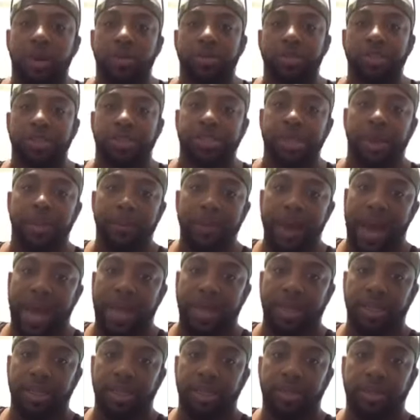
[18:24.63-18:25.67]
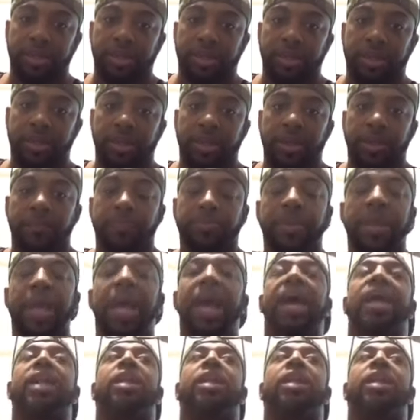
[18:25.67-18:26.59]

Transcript: to somebody. At